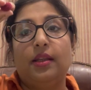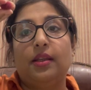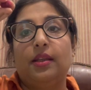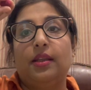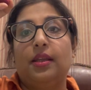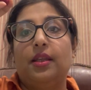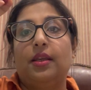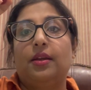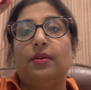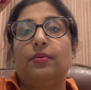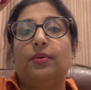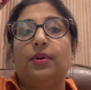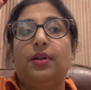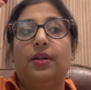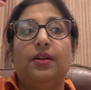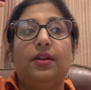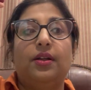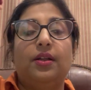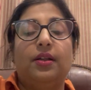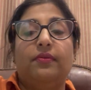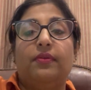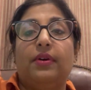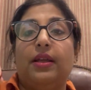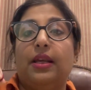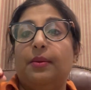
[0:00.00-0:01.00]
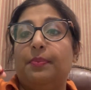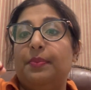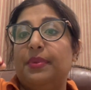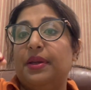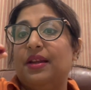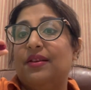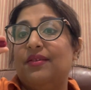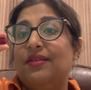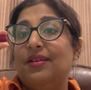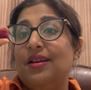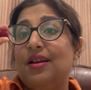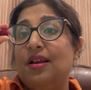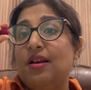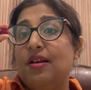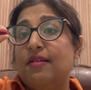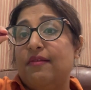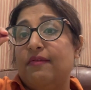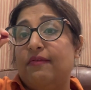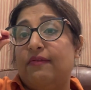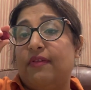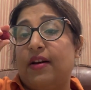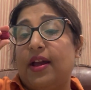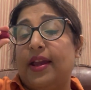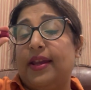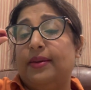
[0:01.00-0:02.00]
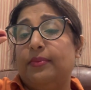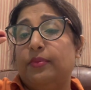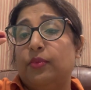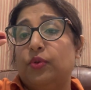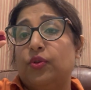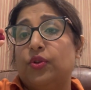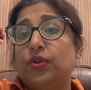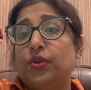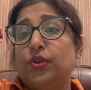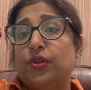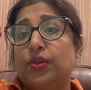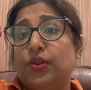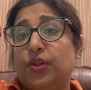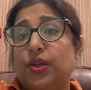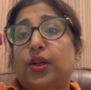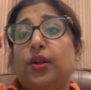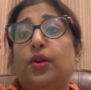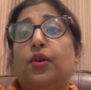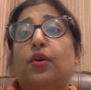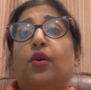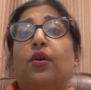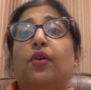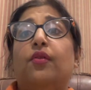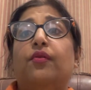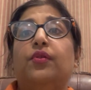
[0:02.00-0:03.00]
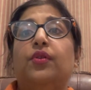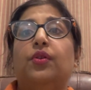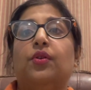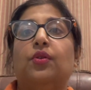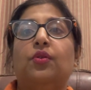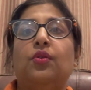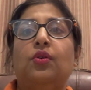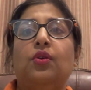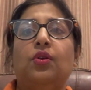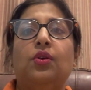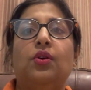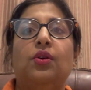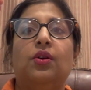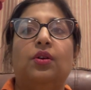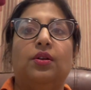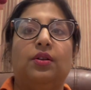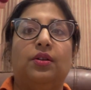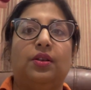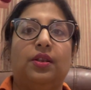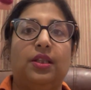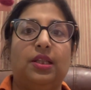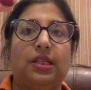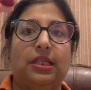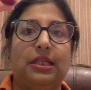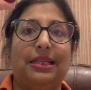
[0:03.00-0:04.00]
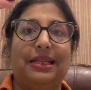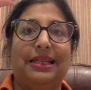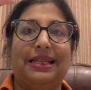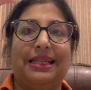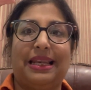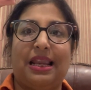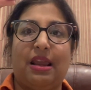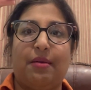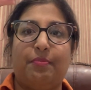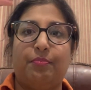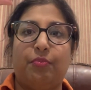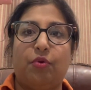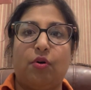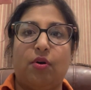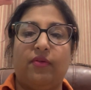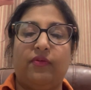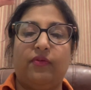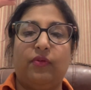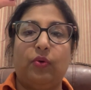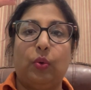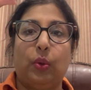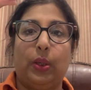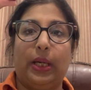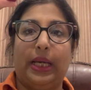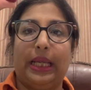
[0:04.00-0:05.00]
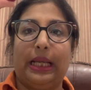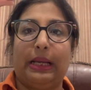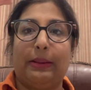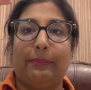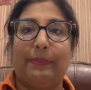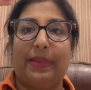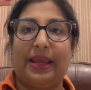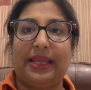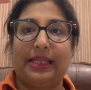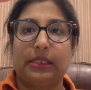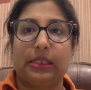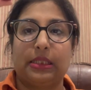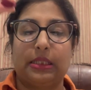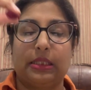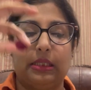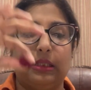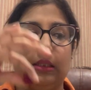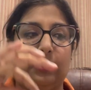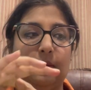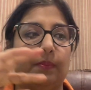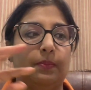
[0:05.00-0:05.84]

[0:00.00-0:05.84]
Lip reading: They were developing fine motor skill of, this grip of holding a pencil.